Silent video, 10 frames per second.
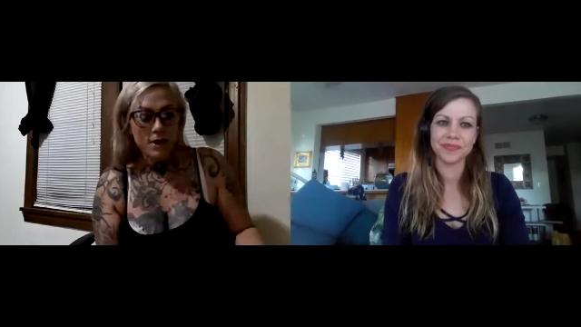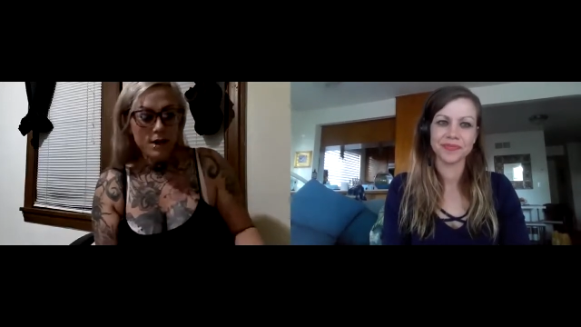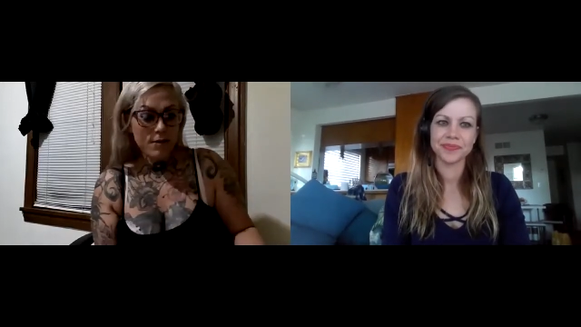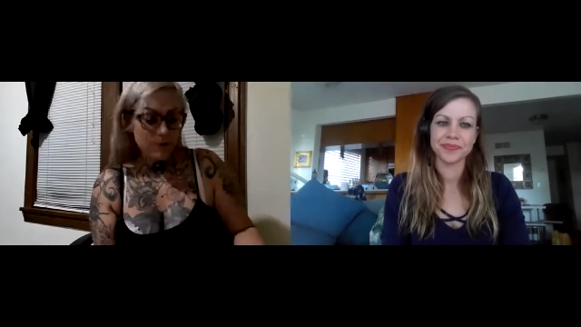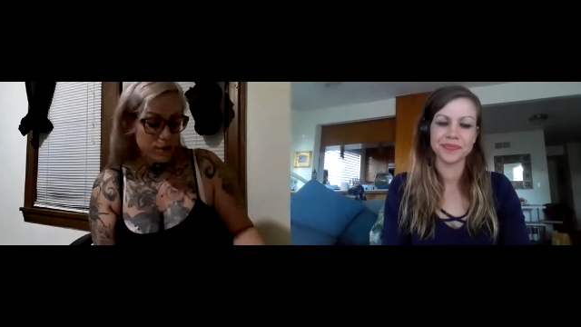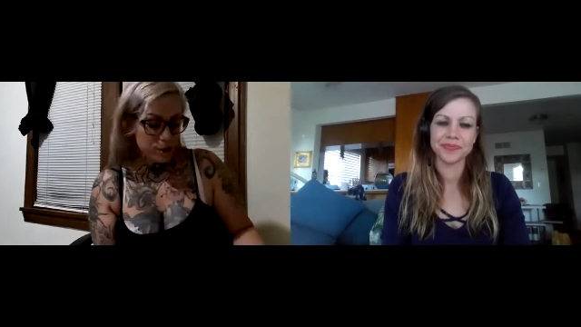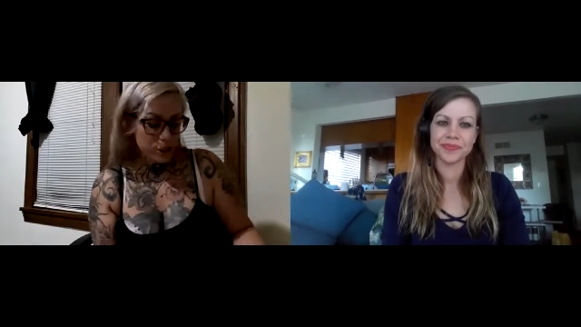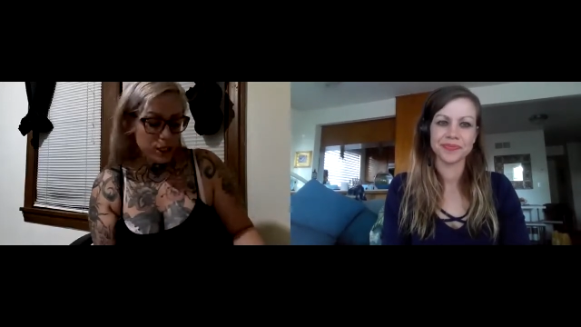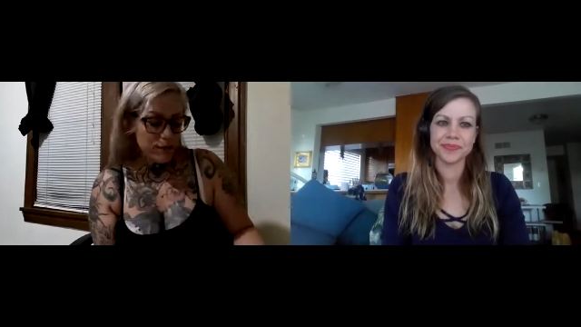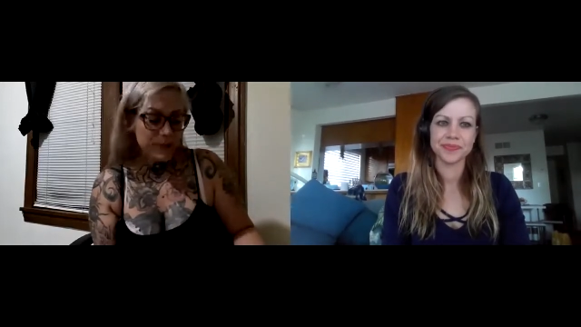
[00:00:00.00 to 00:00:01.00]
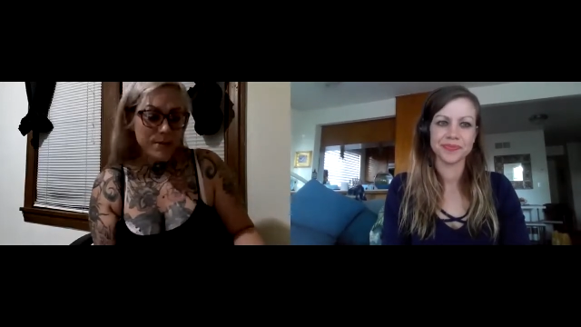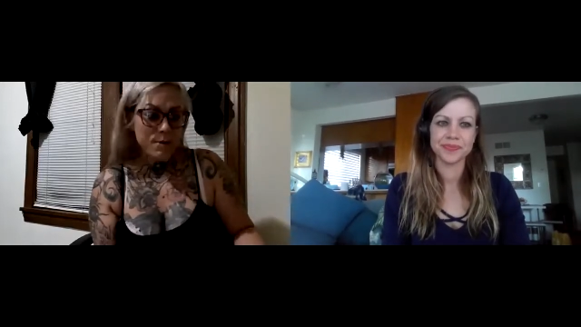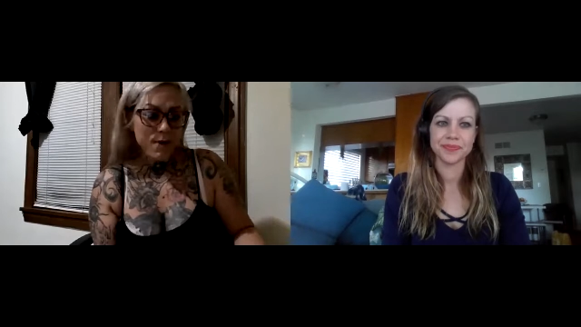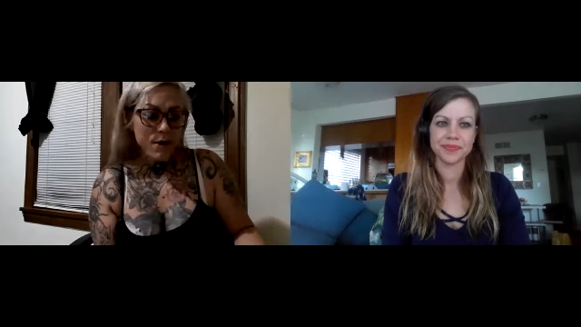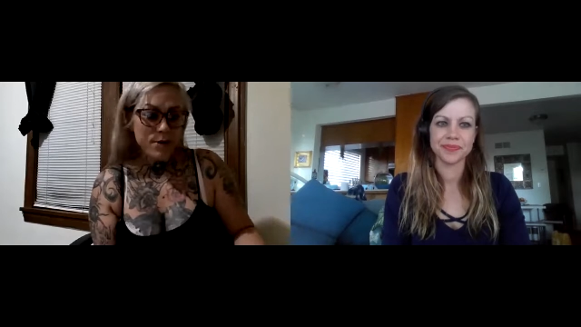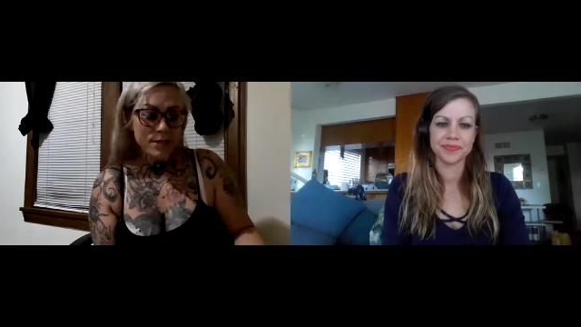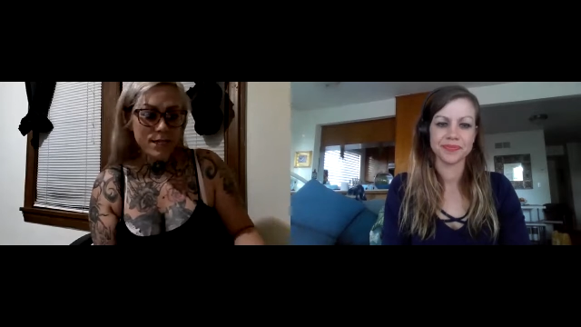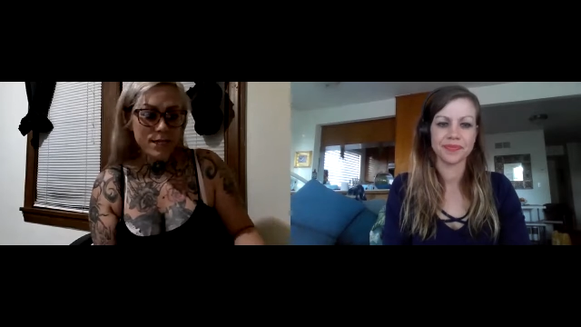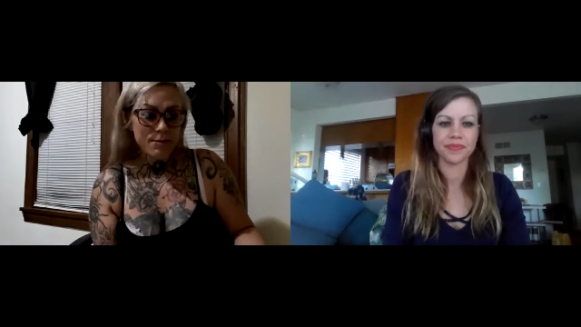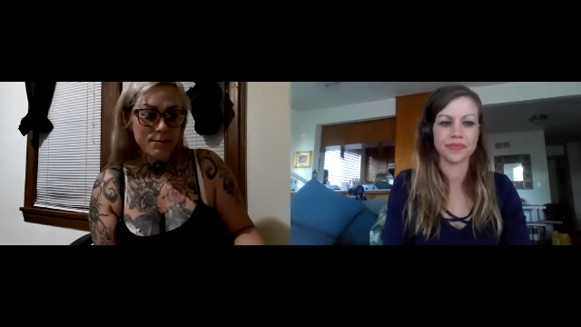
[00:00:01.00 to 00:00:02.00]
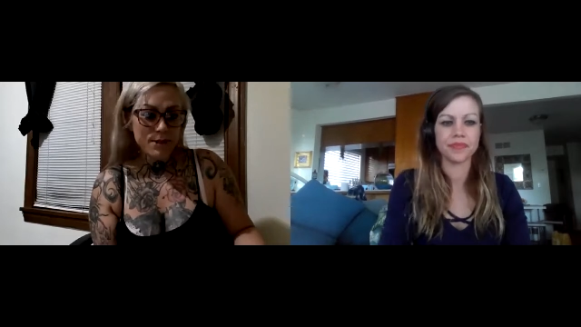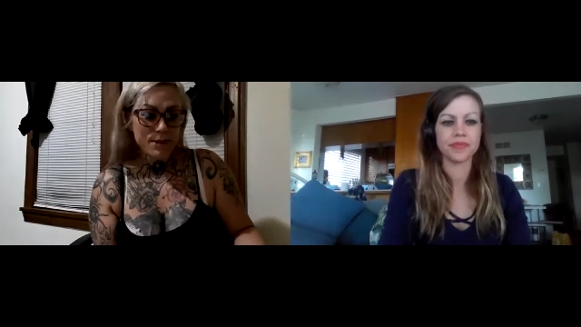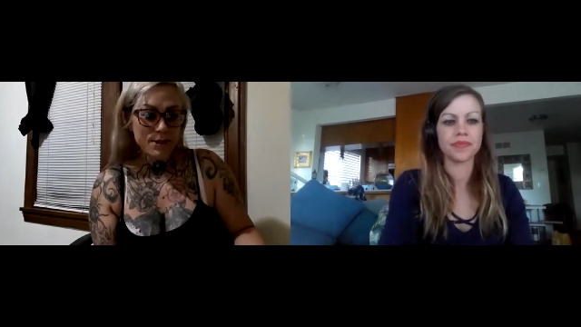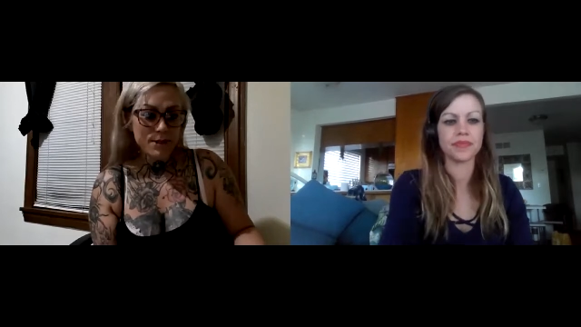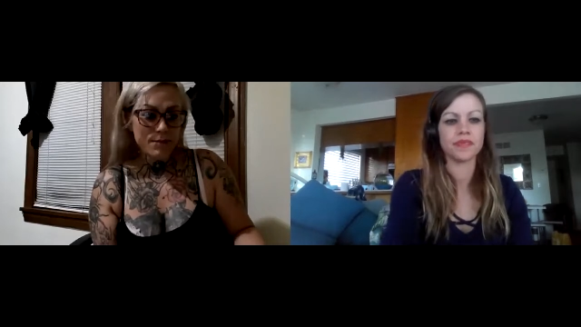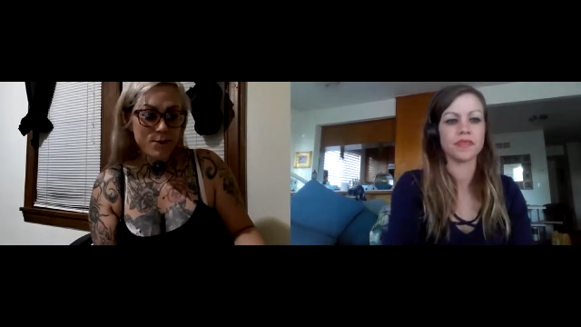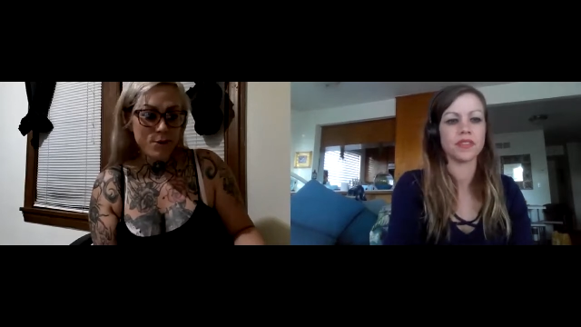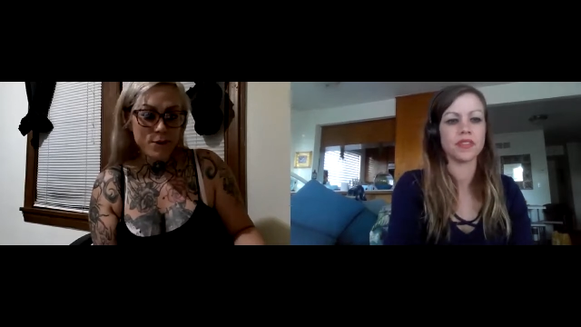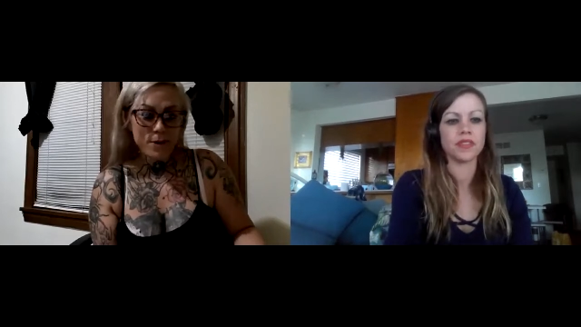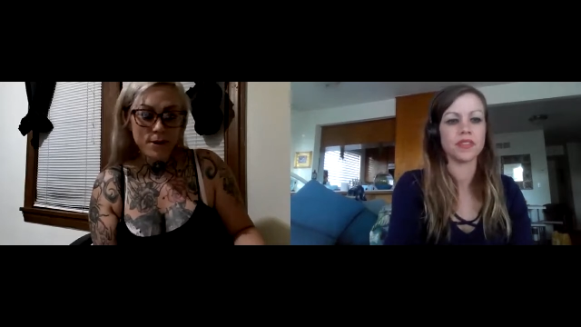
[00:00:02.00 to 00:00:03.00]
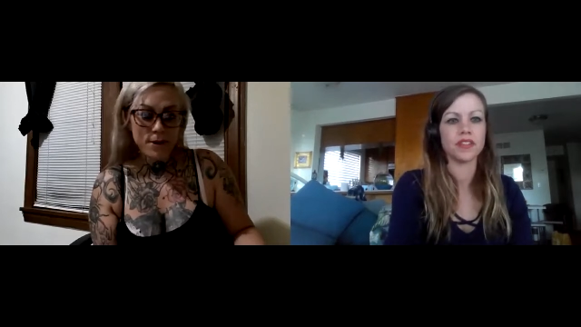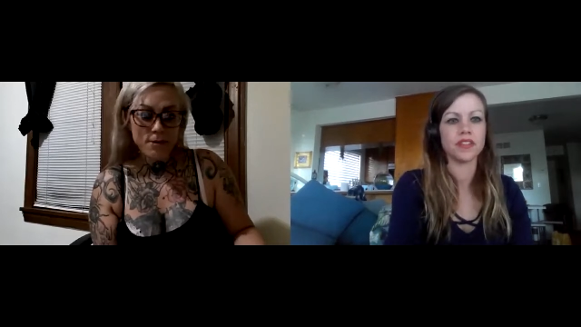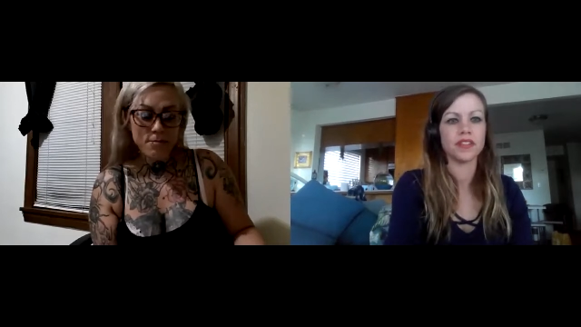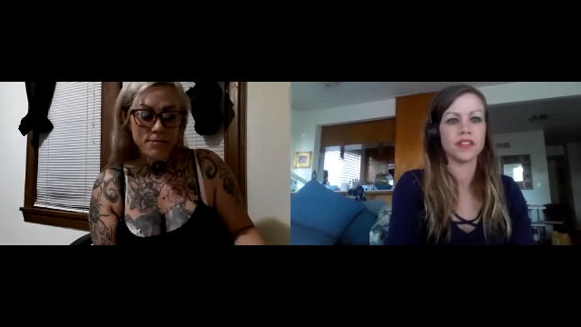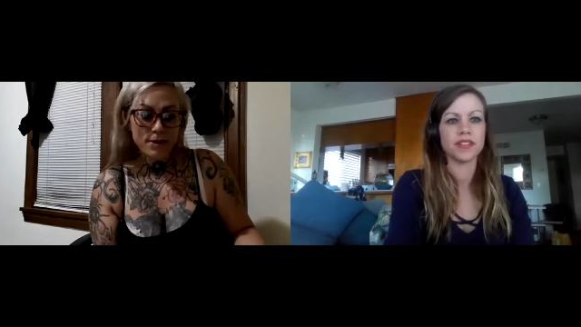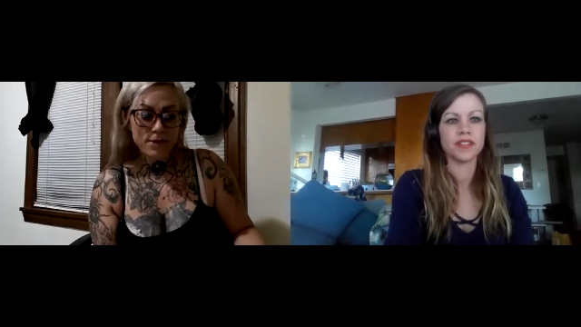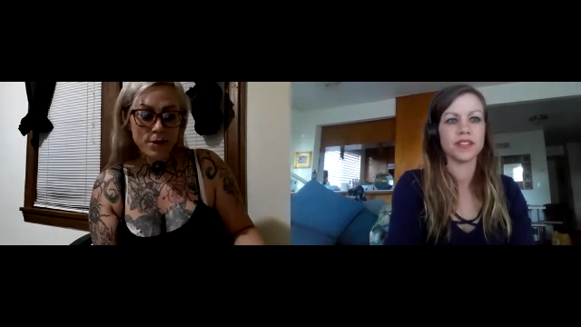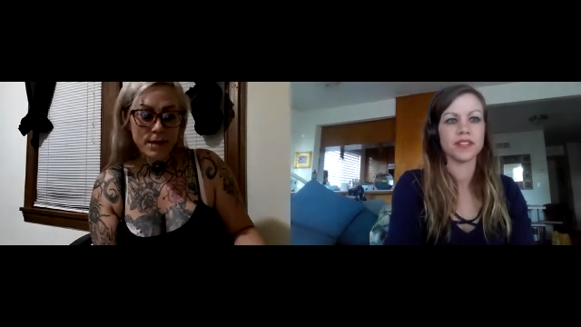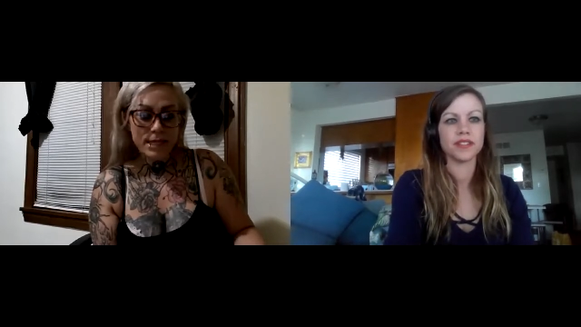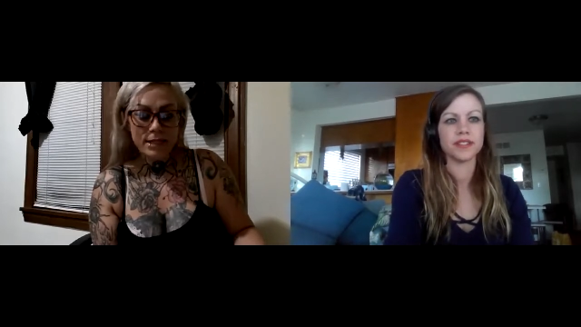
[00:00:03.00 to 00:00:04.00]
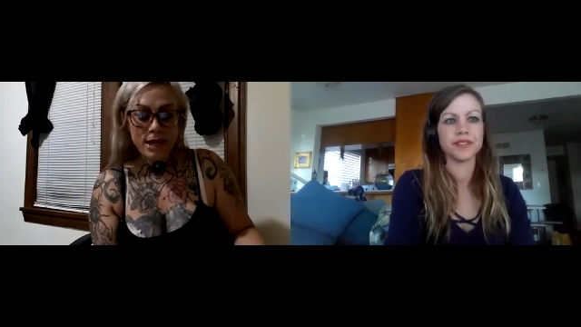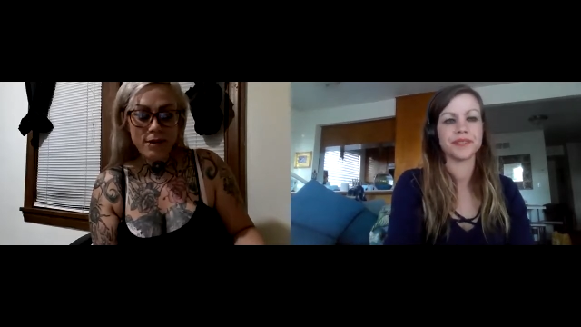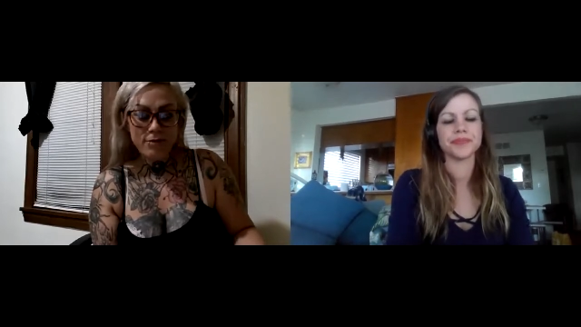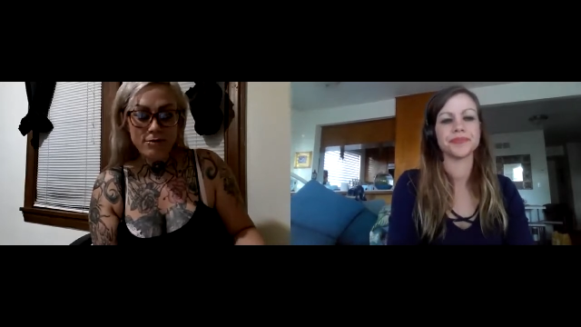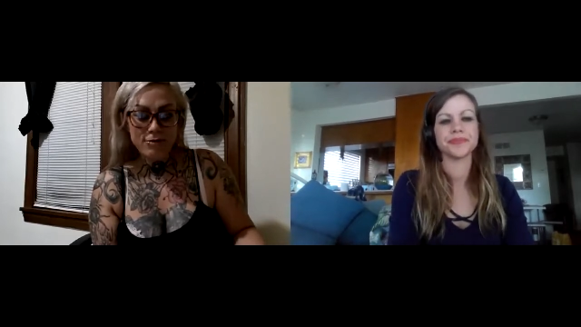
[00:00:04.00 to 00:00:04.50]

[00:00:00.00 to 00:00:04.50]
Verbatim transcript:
Speaker 1: conversion of some of our tips for living your best life.